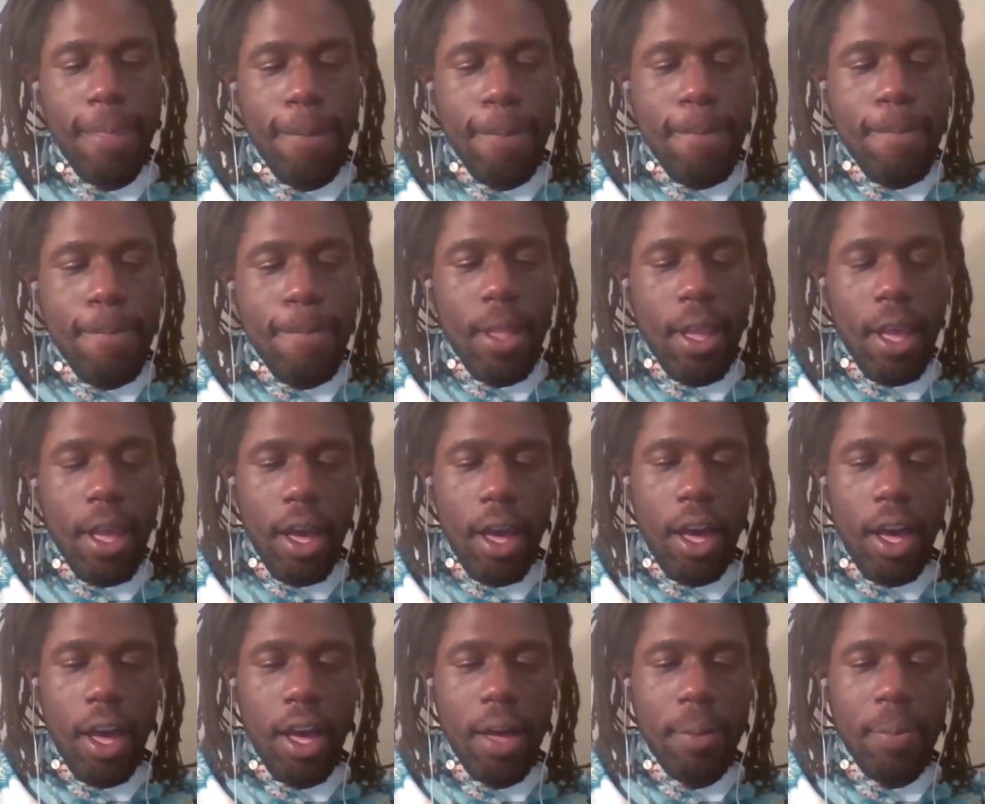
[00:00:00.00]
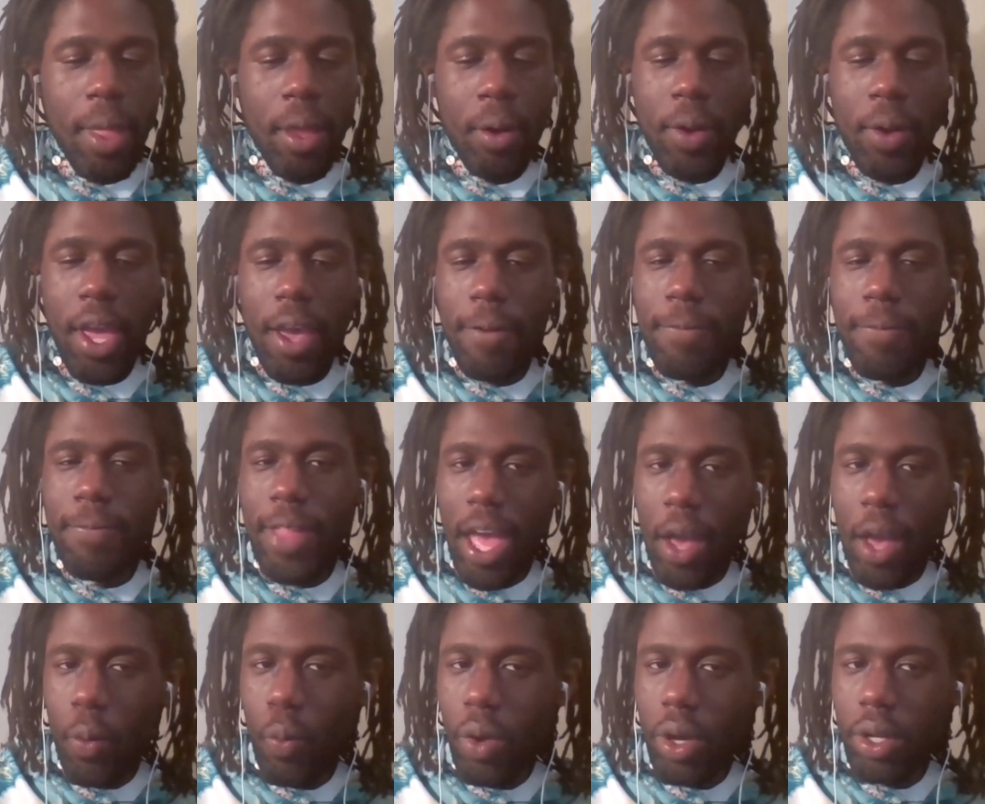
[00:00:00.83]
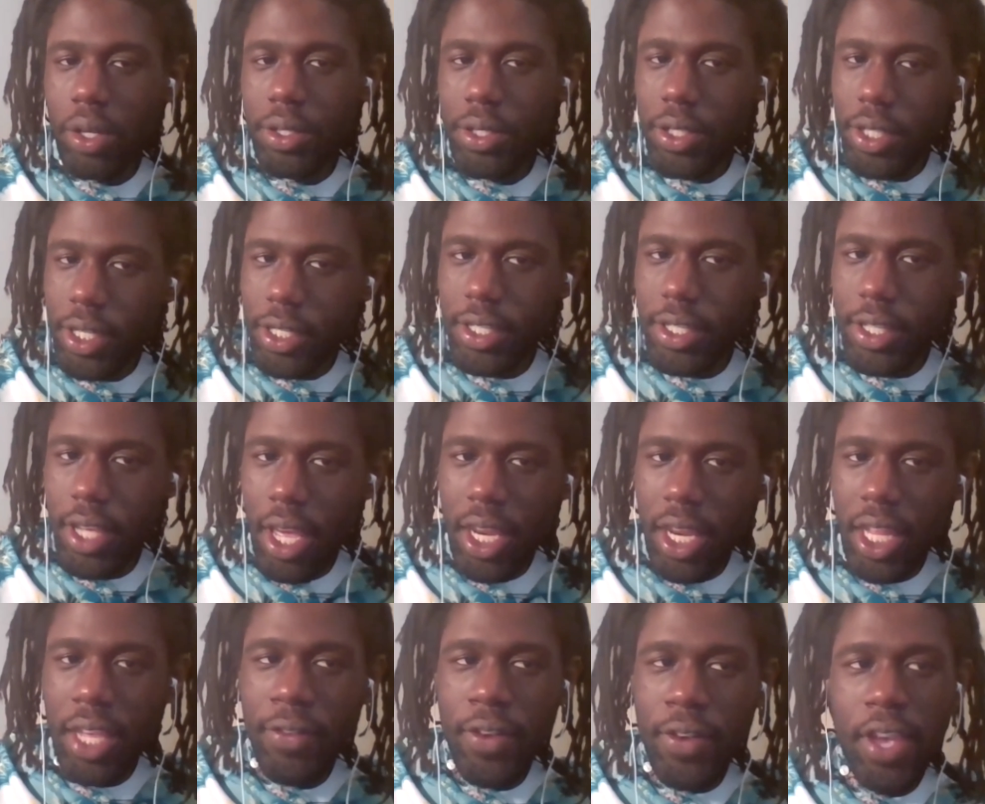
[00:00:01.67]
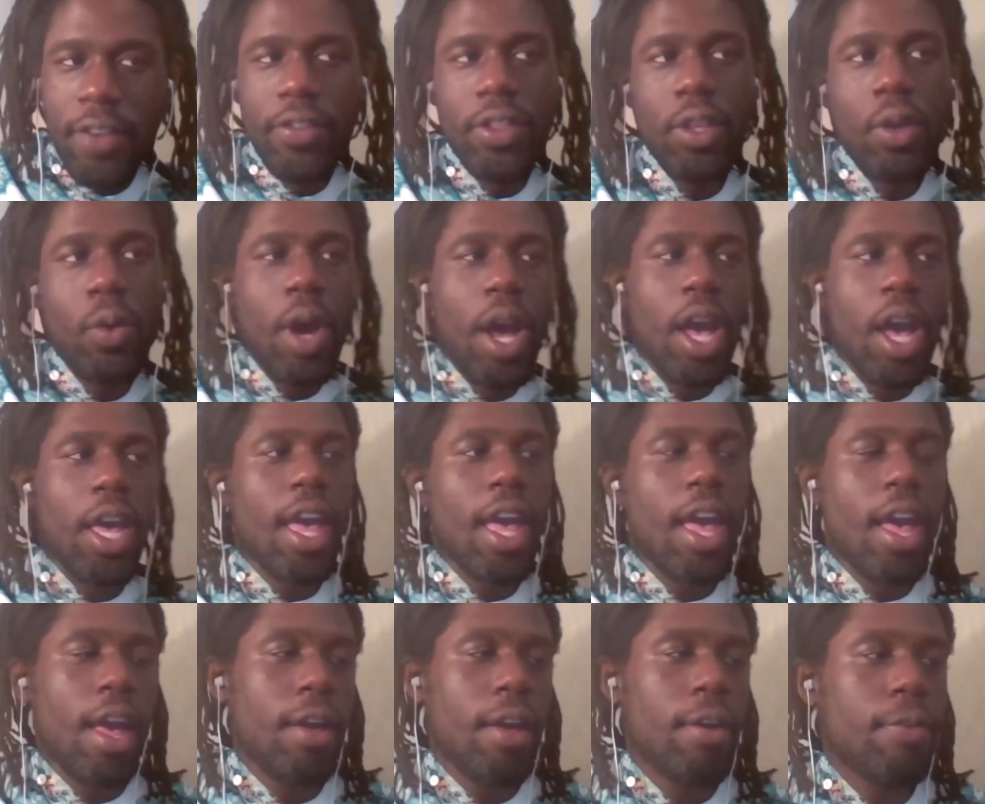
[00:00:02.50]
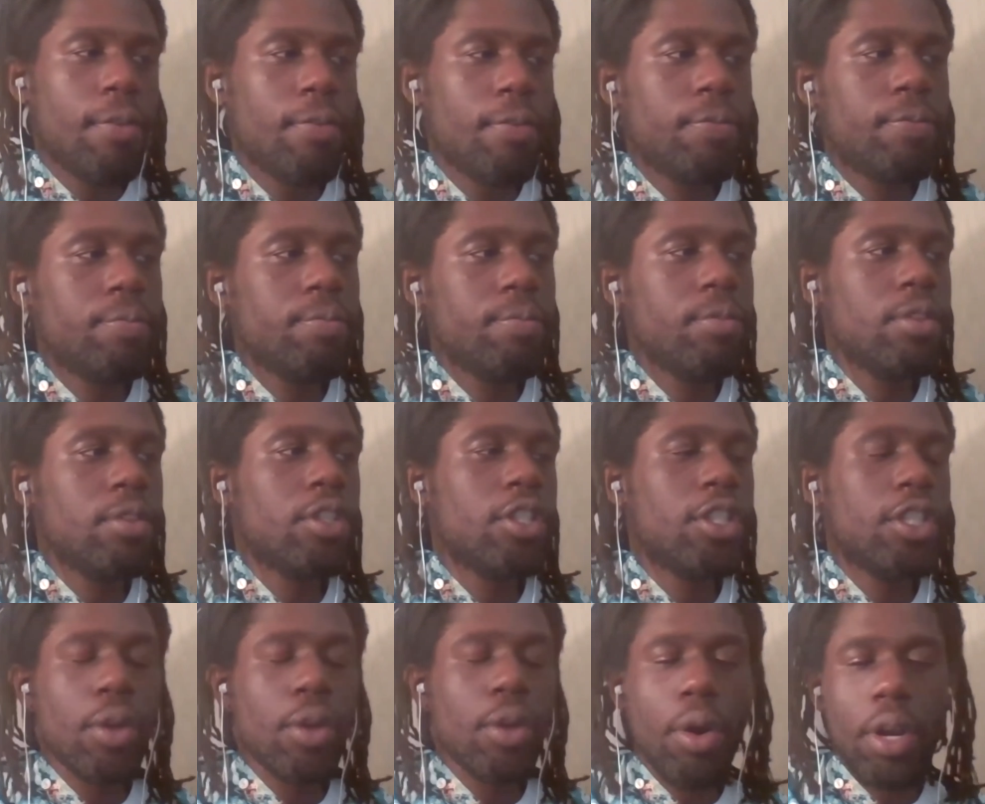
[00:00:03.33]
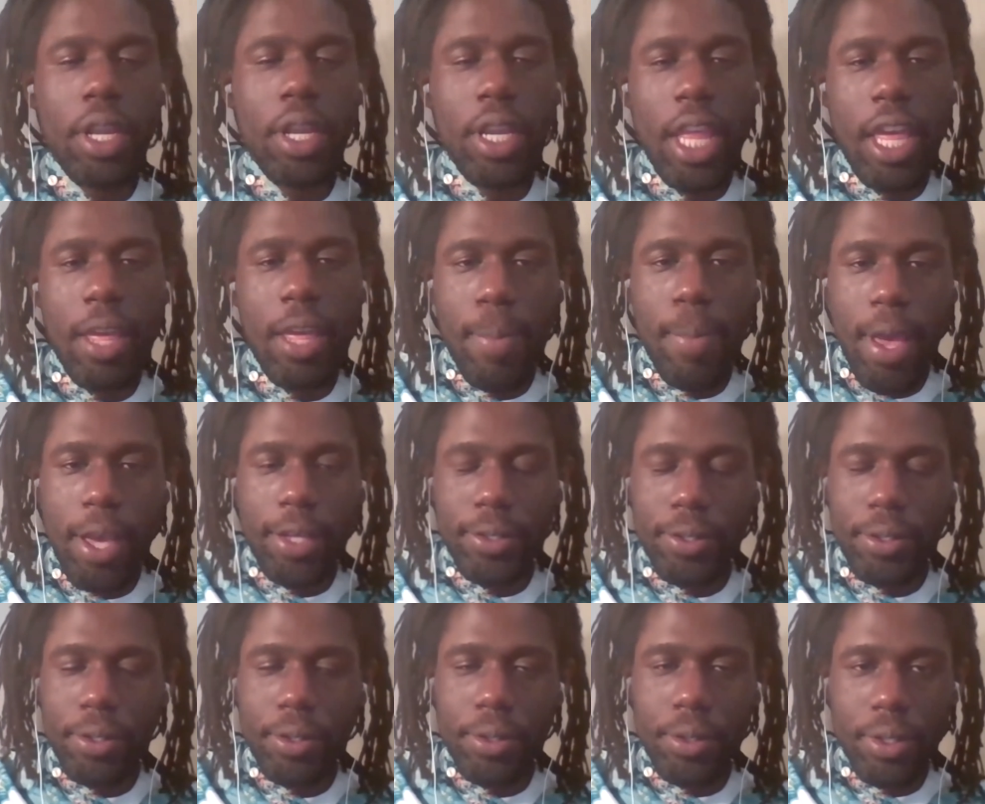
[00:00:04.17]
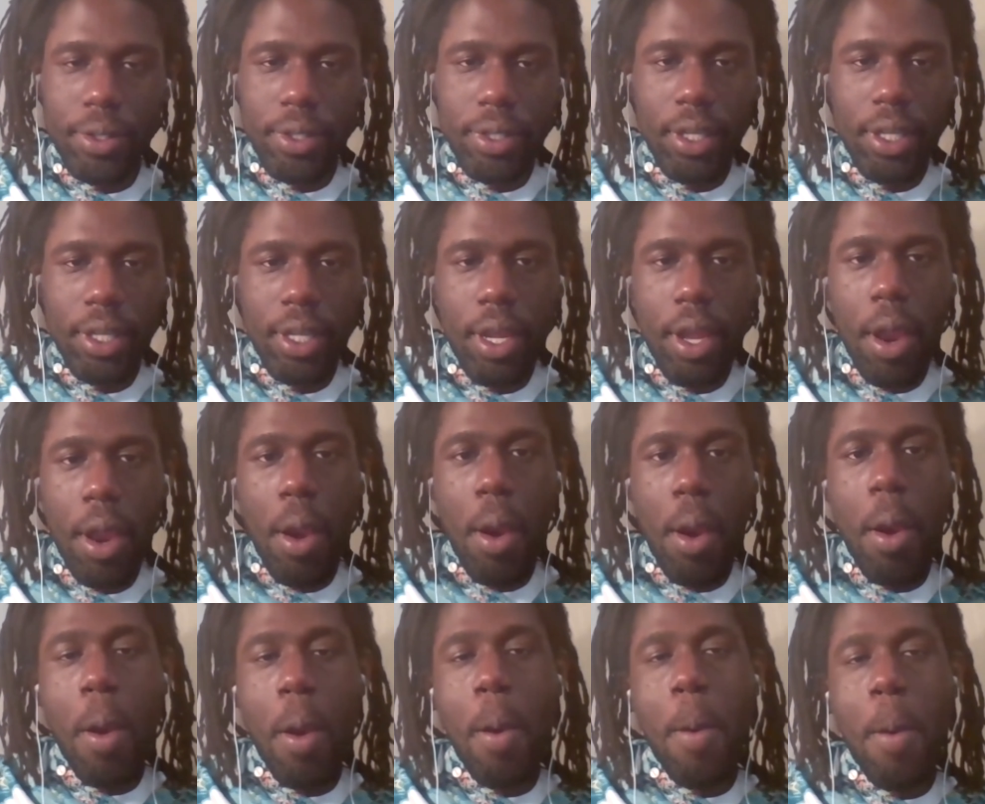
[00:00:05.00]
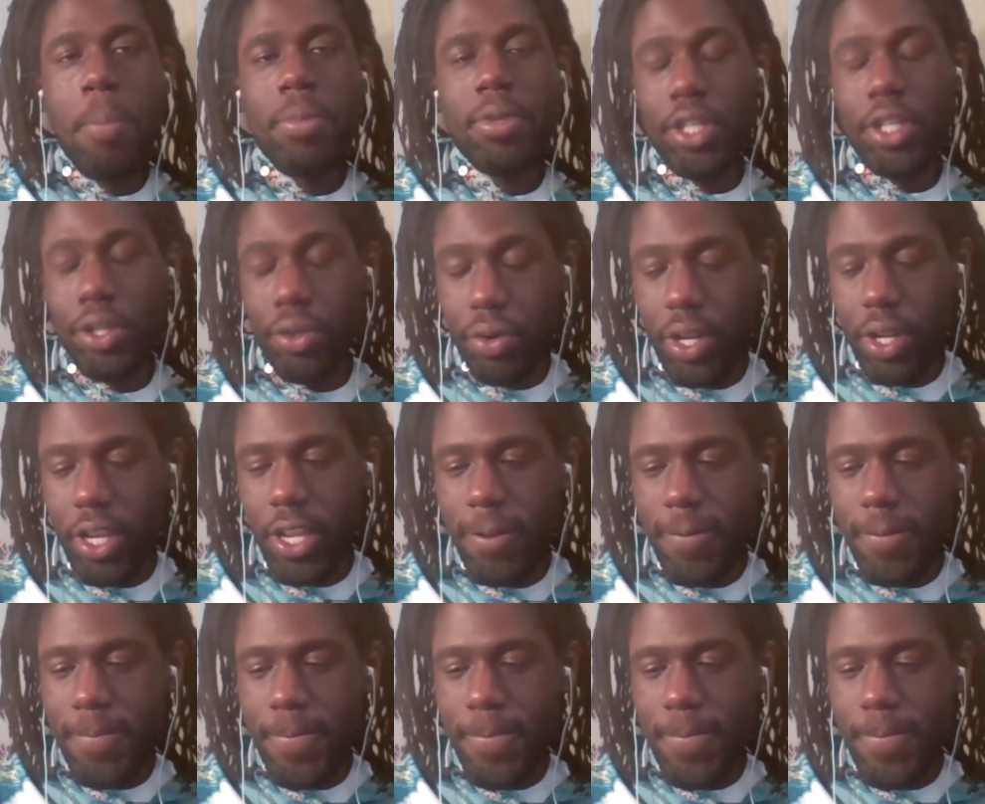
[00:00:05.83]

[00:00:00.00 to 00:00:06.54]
I don't have that one just yet, even though I have started a master's degree.